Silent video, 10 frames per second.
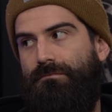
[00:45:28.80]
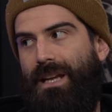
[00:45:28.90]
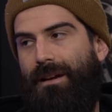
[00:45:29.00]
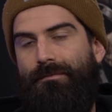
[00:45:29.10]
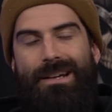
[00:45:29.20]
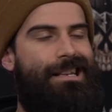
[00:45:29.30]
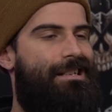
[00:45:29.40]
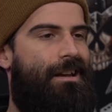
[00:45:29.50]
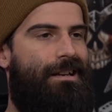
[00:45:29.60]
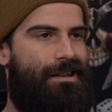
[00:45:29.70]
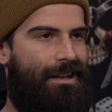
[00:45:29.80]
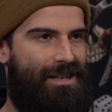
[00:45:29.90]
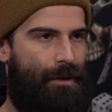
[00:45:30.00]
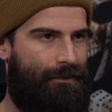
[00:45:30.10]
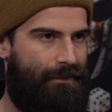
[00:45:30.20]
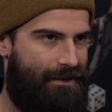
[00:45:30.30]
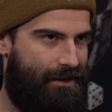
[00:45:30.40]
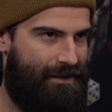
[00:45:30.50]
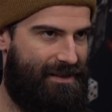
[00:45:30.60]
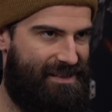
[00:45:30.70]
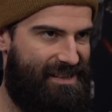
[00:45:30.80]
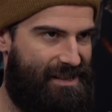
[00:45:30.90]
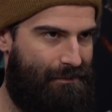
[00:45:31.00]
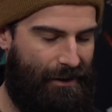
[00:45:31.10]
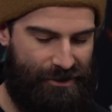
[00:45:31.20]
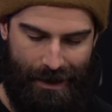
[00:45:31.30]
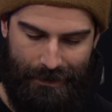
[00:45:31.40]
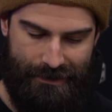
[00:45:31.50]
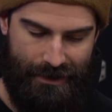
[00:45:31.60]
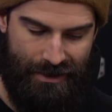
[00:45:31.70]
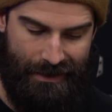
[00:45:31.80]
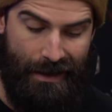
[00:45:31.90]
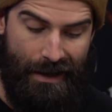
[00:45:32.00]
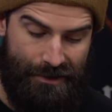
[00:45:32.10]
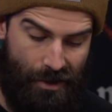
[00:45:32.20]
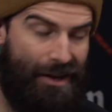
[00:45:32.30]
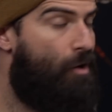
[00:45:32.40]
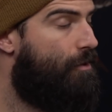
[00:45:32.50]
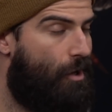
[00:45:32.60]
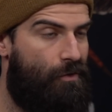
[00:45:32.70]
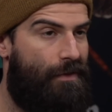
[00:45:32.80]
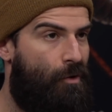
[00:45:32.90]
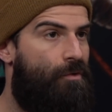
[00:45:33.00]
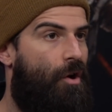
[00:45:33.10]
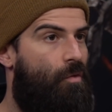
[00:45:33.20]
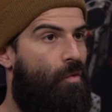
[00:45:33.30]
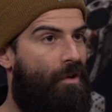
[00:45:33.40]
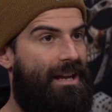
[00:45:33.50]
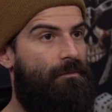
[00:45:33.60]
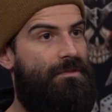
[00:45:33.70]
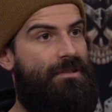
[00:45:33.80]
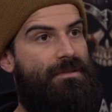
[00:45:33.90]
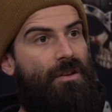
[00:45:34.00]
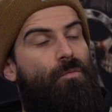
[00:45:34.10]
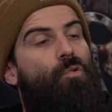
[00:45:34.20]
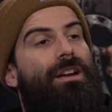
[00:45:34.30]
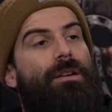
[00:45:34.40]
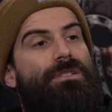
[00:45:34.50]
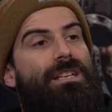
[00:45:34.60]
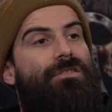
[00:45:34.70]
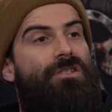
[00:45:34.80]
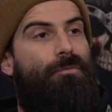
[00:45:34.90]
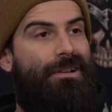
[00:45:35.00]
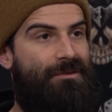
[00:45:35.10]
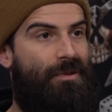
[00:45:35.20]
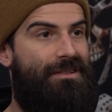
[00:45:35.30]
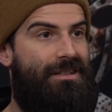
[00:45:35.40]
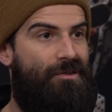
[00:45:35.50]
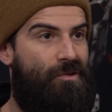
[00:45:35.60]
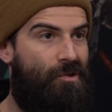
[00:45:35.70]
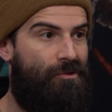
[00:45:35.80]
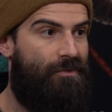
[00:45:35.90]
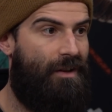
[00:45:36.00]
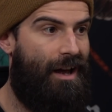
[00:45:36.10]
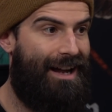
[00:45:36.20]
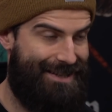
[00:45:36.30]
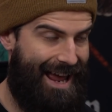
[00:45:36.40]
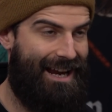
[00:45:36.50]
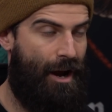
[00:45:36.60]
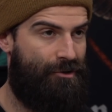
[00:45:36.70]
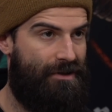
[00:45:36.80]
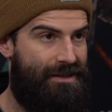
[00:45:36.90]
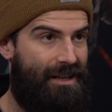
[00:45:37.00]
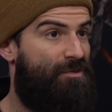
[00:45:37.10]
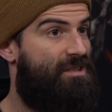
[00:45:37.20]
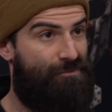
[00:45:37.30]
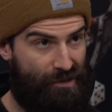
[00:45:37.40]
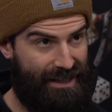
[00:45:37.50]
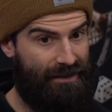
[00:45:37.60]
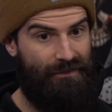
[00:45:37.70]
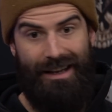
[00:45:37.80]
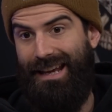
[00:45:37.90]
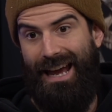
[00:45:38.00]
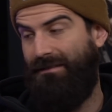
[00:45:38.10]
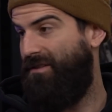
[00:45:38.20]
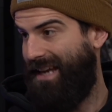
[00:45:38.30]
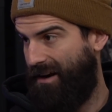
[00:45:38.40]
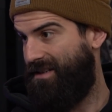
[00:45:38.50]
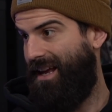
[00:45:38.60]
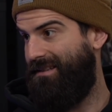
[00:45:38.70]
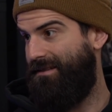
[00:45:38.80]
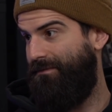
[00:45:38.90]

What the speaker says: Yeah, it's like a chaplain. It's your sister's battle chaplain essentially. So they all know war hymns. So war hymns gives you +1 to your attack characteristic, which is brilliant. Again, sacrosanct,